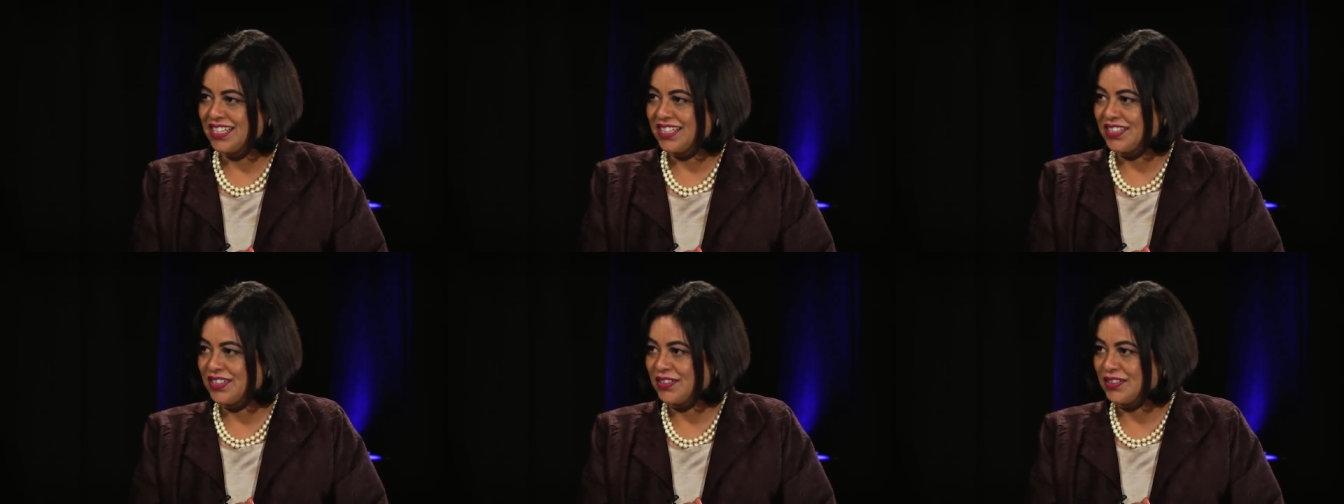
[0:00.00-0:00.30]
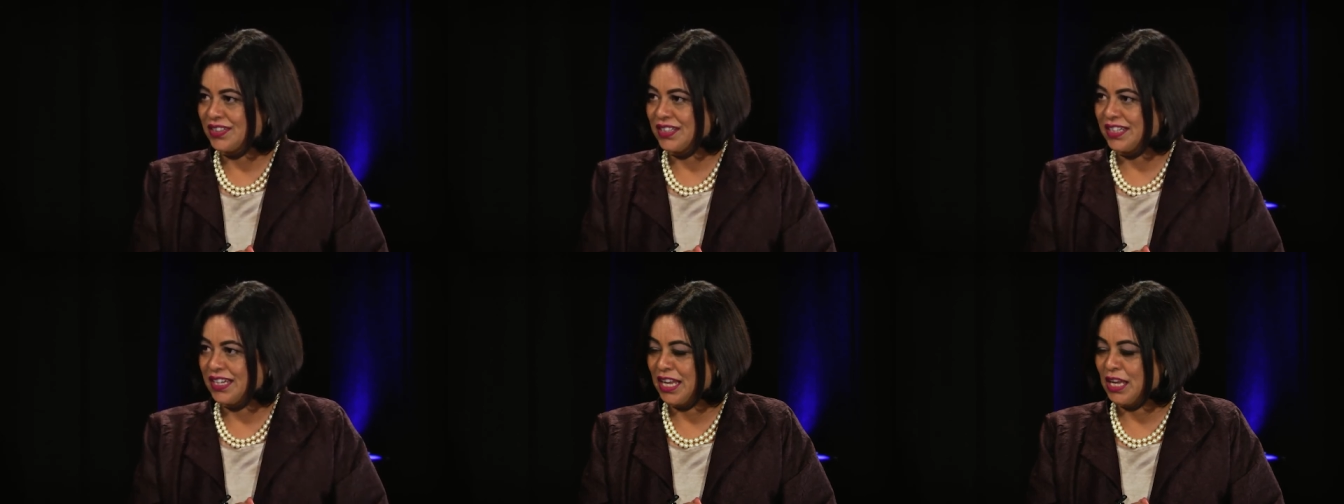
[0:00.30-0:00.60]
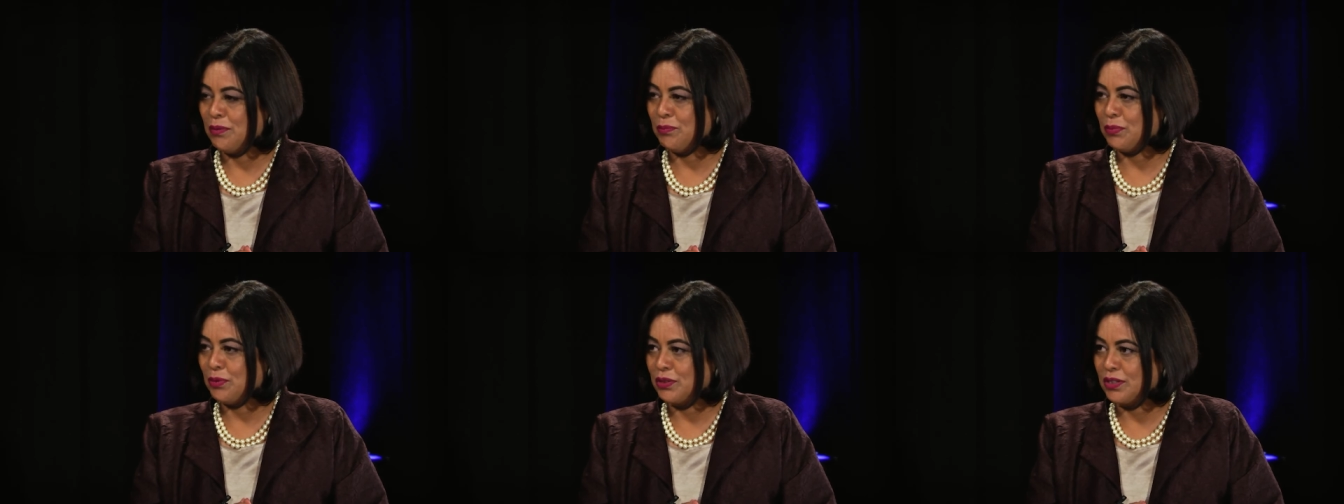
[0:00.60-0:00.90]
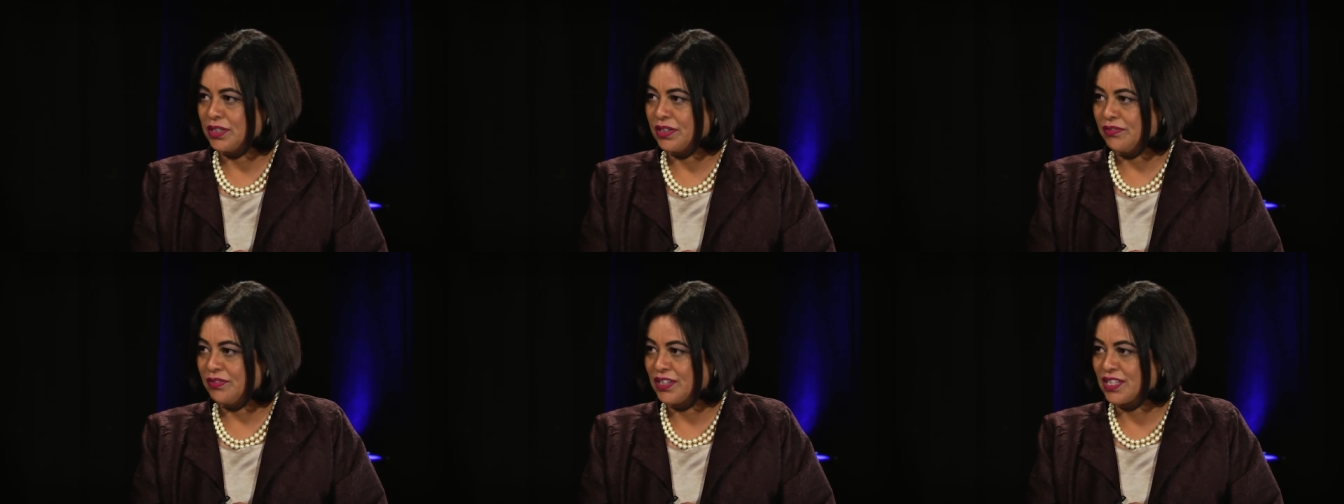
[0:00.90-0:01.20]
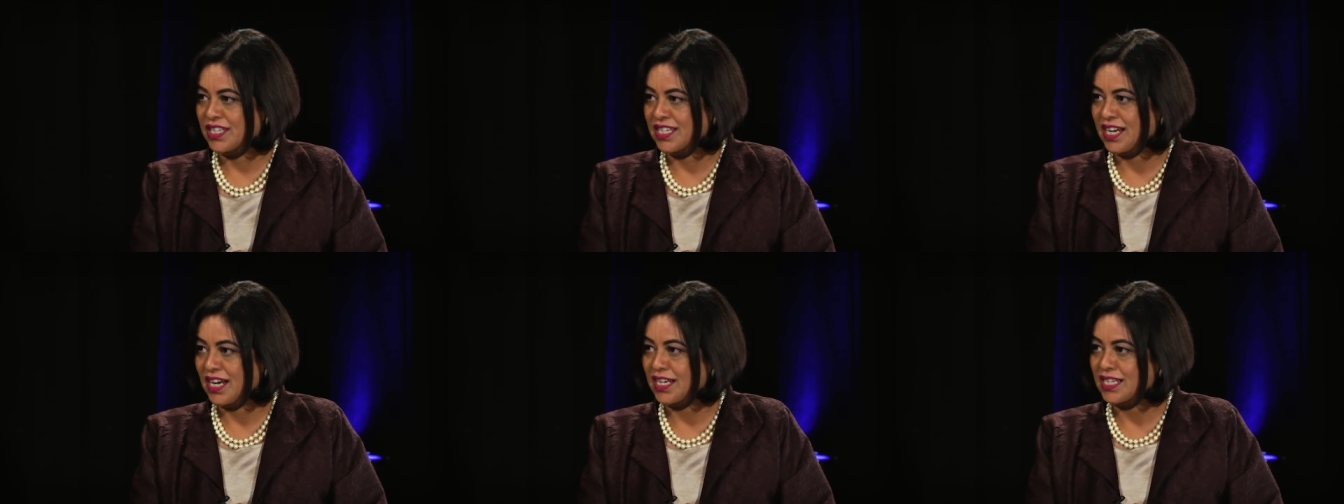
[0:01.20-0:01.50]
her input if
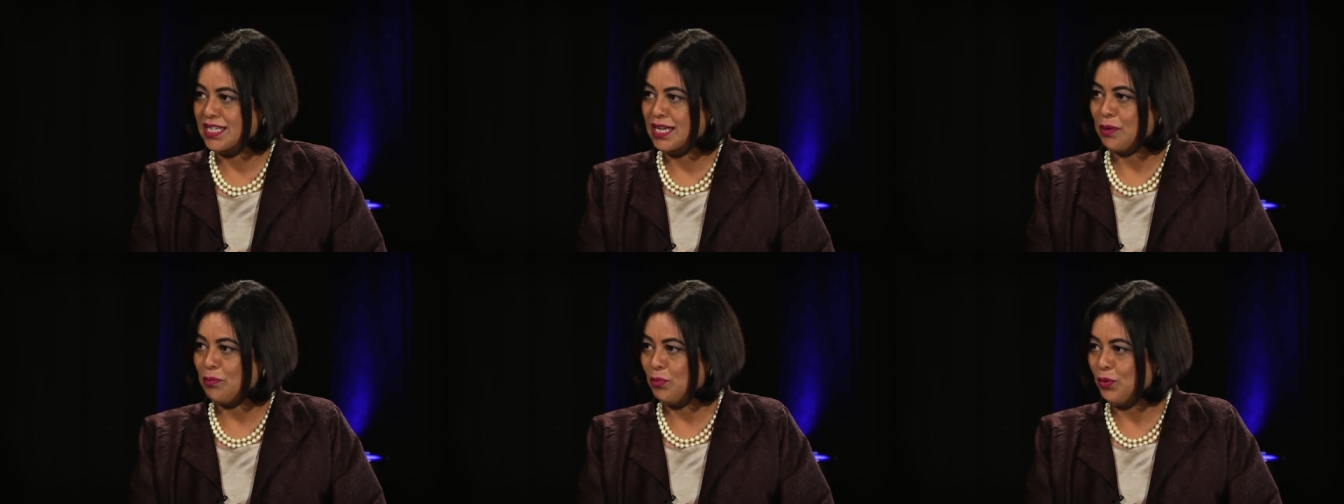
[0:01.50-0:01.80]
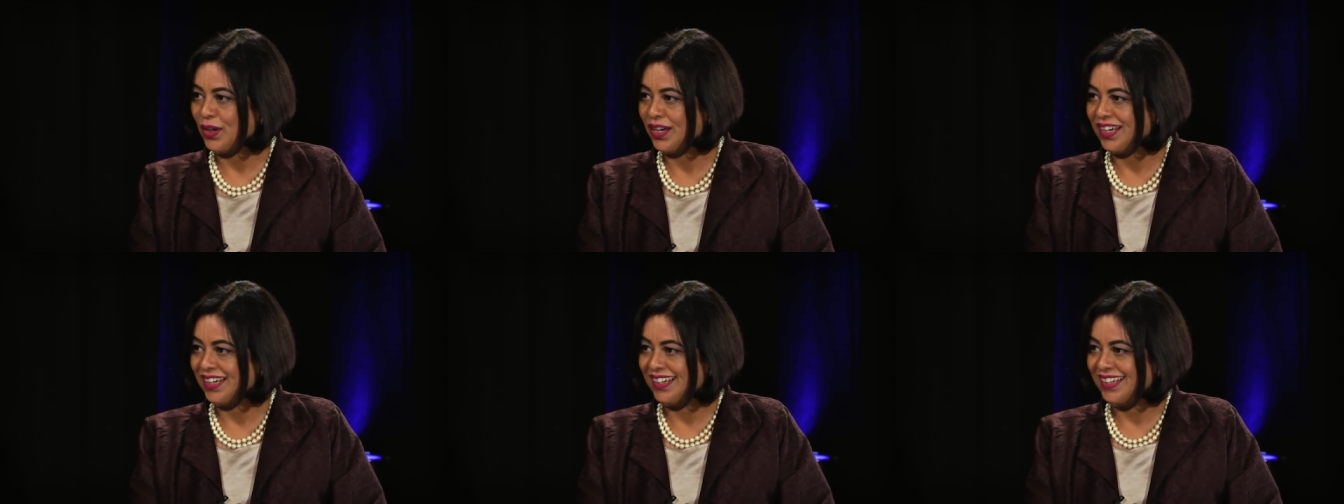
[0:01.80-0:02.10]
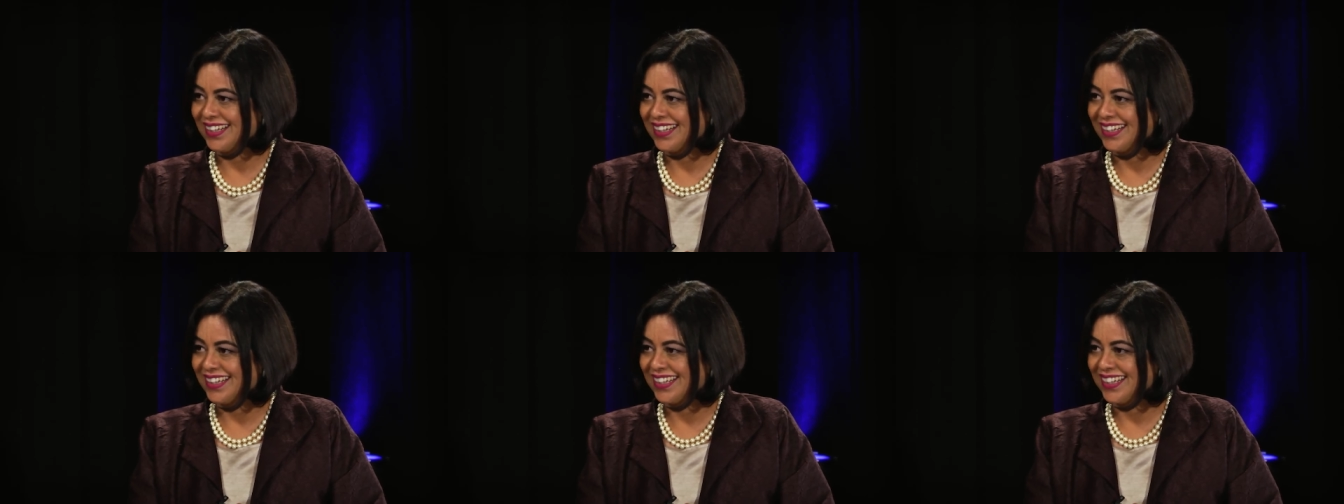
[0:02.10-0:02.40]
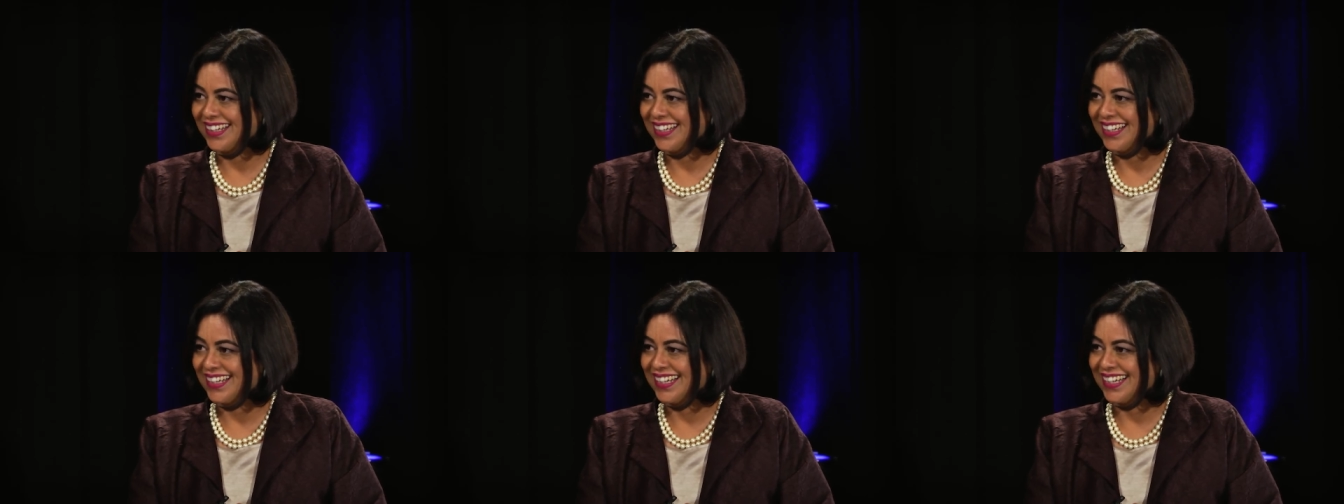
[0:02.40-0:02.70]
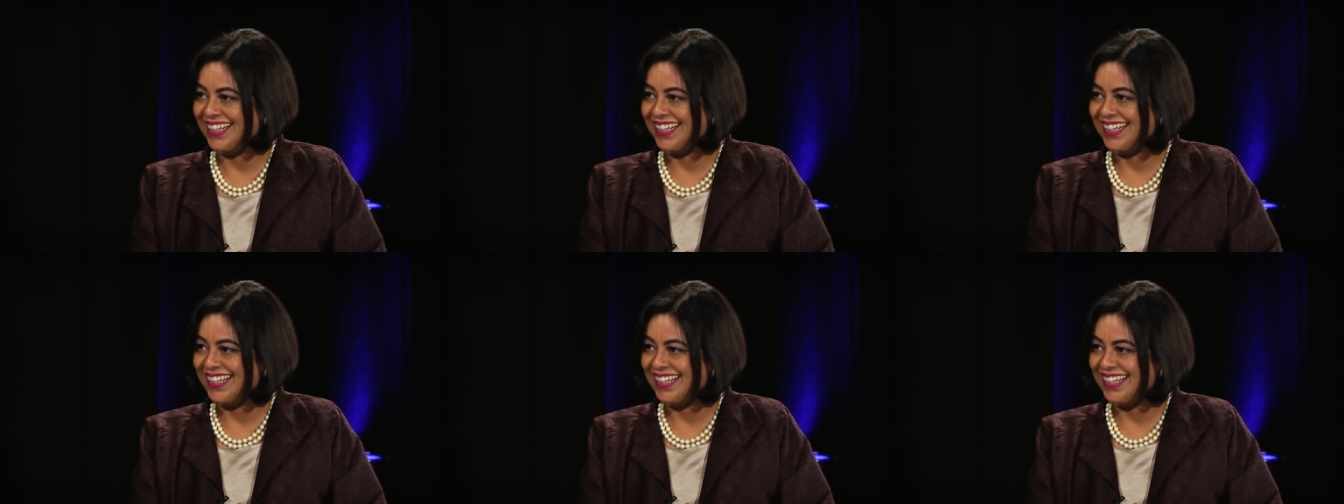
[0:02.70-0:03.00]
you're stuck somewhere?
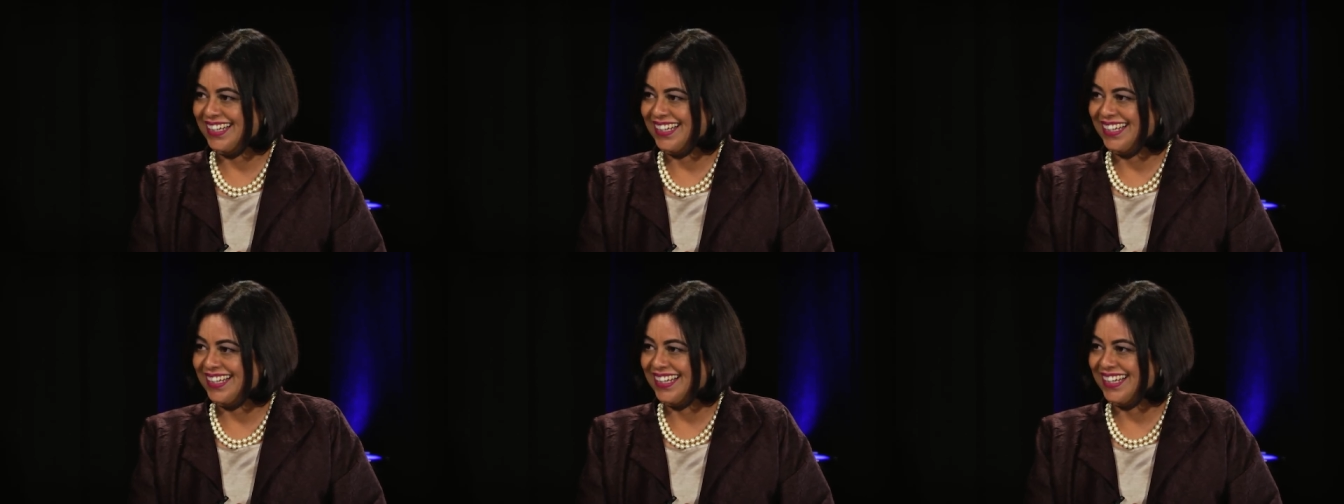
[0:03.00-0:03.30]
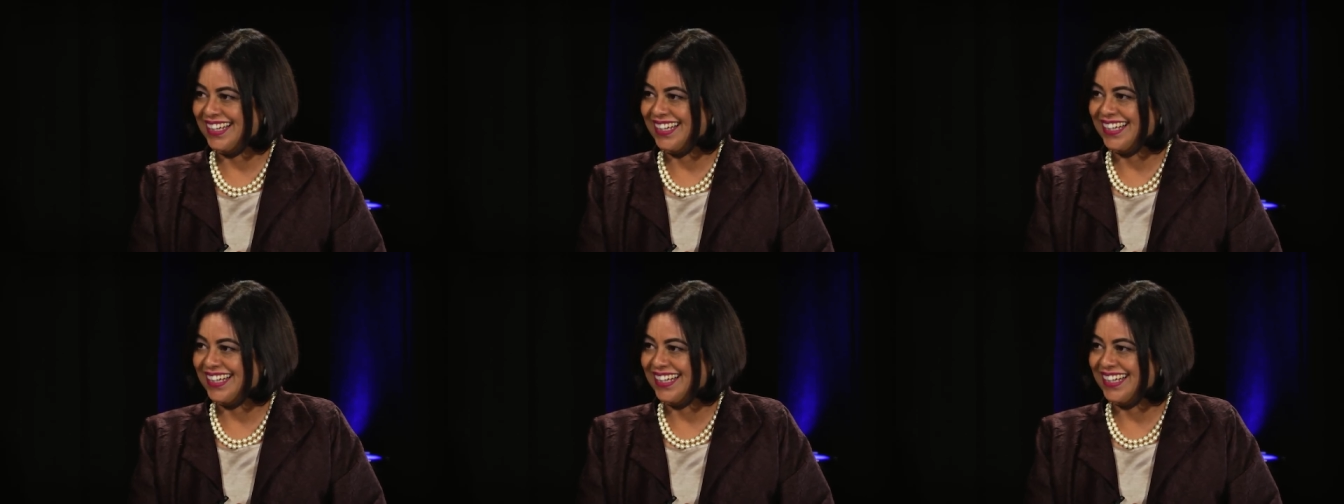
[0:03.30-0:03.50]
I do, I